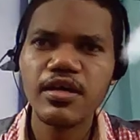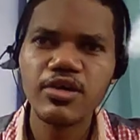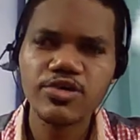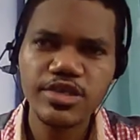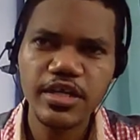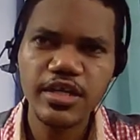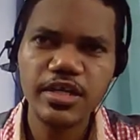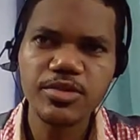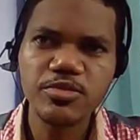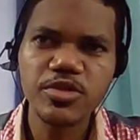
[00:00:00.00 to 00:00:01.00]
Okay,
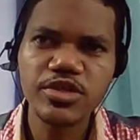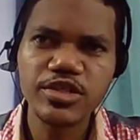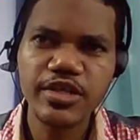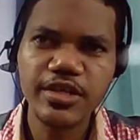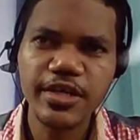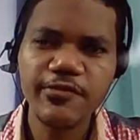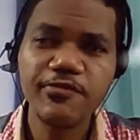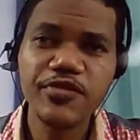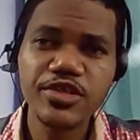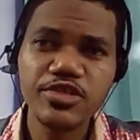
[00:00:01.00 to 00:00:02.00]
I'm your boy Terry, and
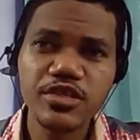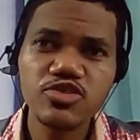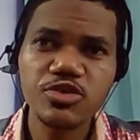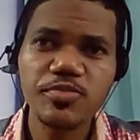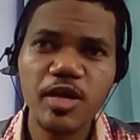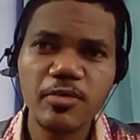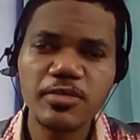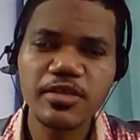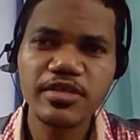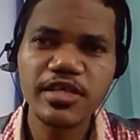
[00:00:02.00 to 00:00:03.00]
Fitness
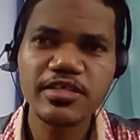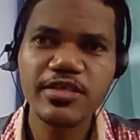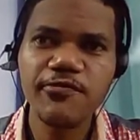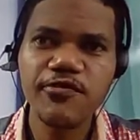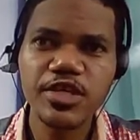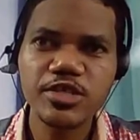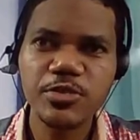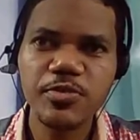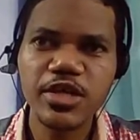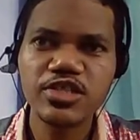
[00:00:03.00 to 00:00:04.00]
Republic, that's a
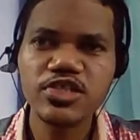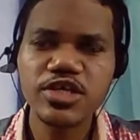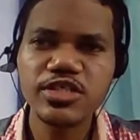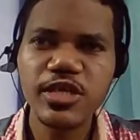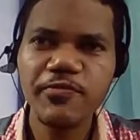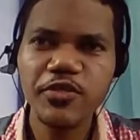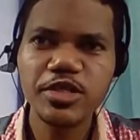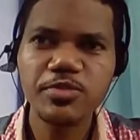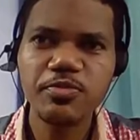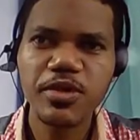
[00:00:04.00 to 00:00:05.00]
Facebook page, a top
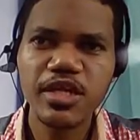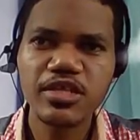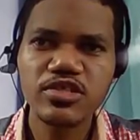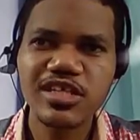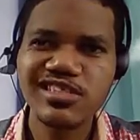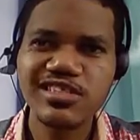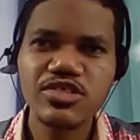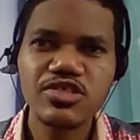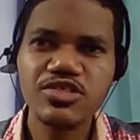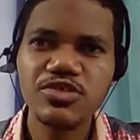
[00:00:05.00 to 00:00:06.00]
Facebook page that
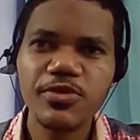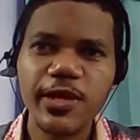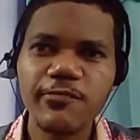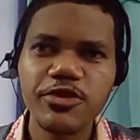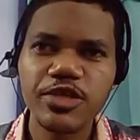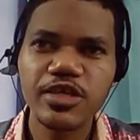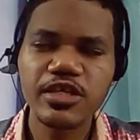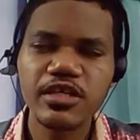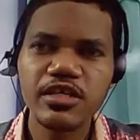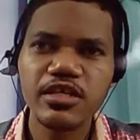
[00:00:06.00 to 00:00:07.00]
teaches you
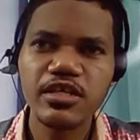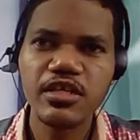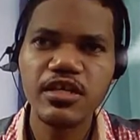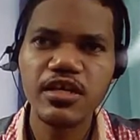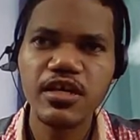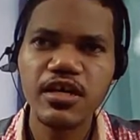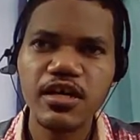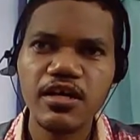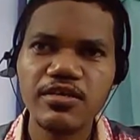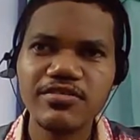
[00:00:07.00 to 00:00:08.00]
everything
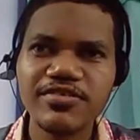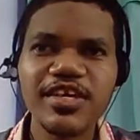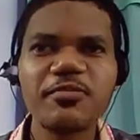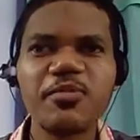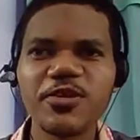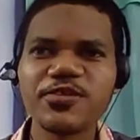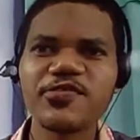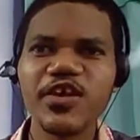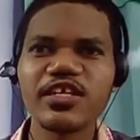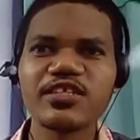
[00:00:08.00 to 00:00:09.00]
that burns
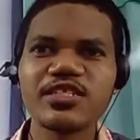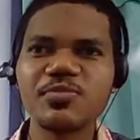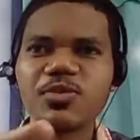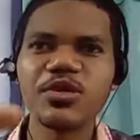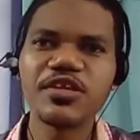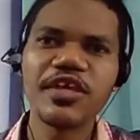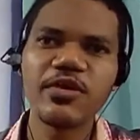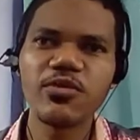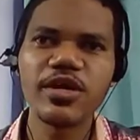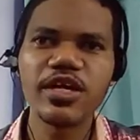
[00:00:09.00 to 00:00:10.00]
fat, let's put it
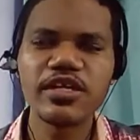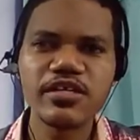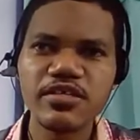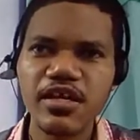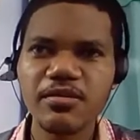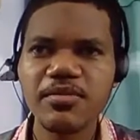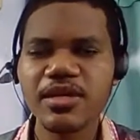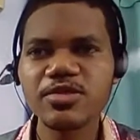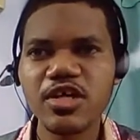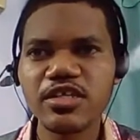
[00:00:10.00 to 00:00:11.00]
that way.
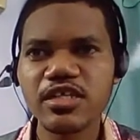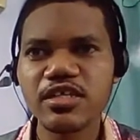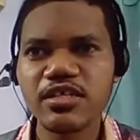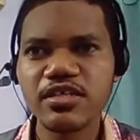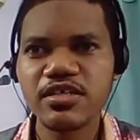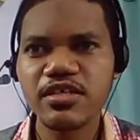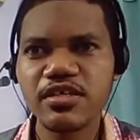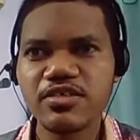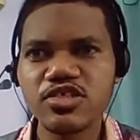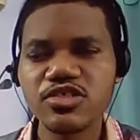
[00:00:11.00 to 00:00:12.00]
I'm talking,
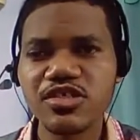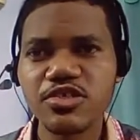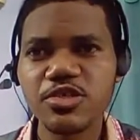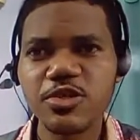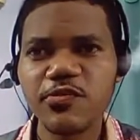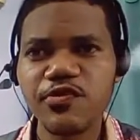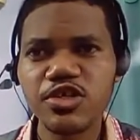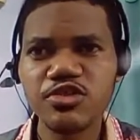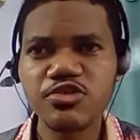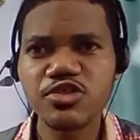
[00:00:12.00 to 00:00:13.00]
just underneath the
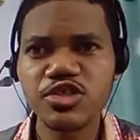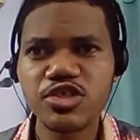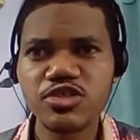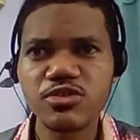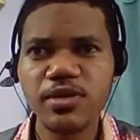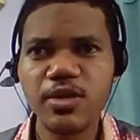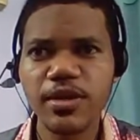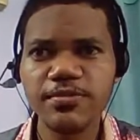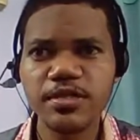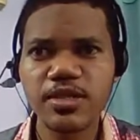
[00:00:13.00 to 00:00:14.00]
video is a link to my
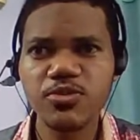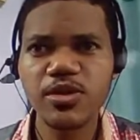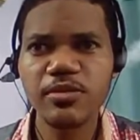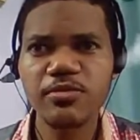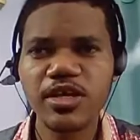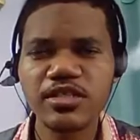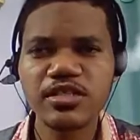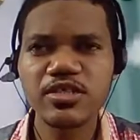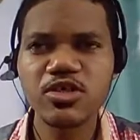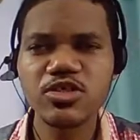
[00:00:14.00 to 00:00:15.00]
website where I'm
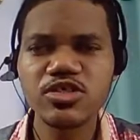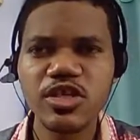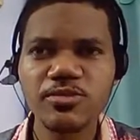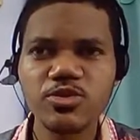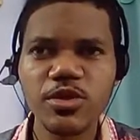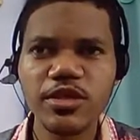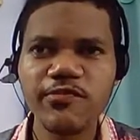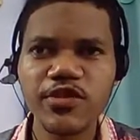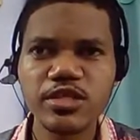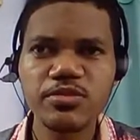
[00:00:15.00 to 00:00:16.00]
writing on top 20
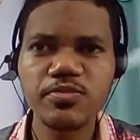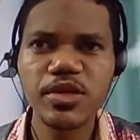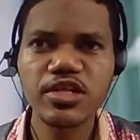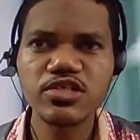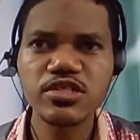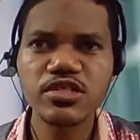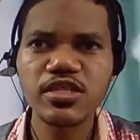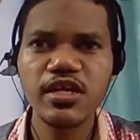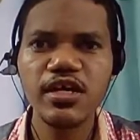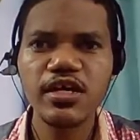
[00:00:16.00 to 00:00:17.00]
Facebook pages
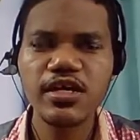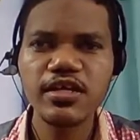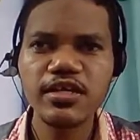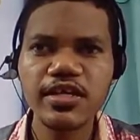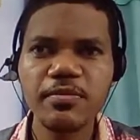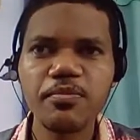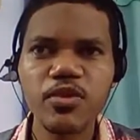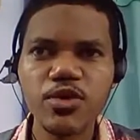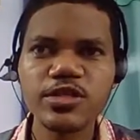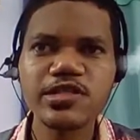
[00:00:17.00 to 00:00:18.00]
that
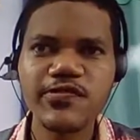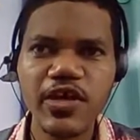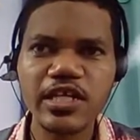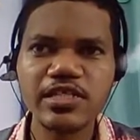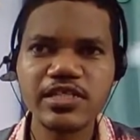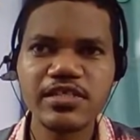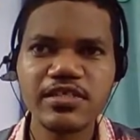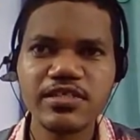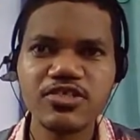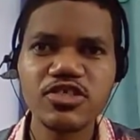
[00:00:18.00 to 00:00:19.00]
burns fat.
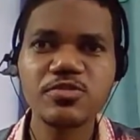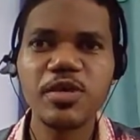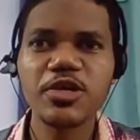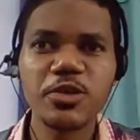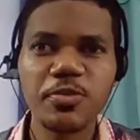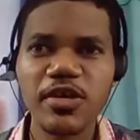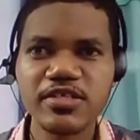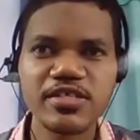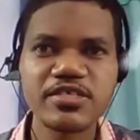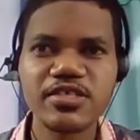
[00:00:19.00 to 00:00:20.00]
Just by your
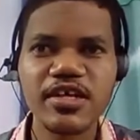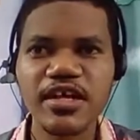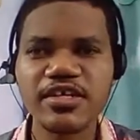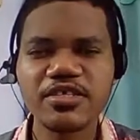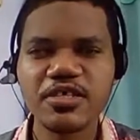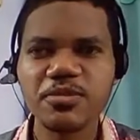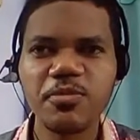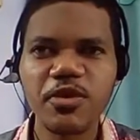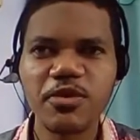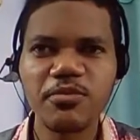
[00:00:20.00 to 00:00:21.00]
presence there, it does
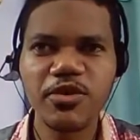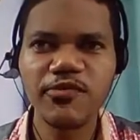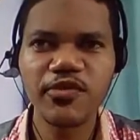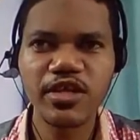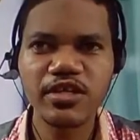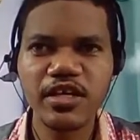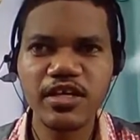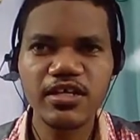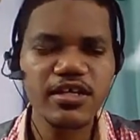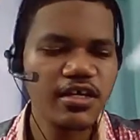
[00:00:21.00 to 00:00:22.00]
burn fat,
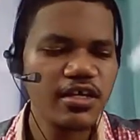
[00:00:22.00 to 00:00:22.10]
and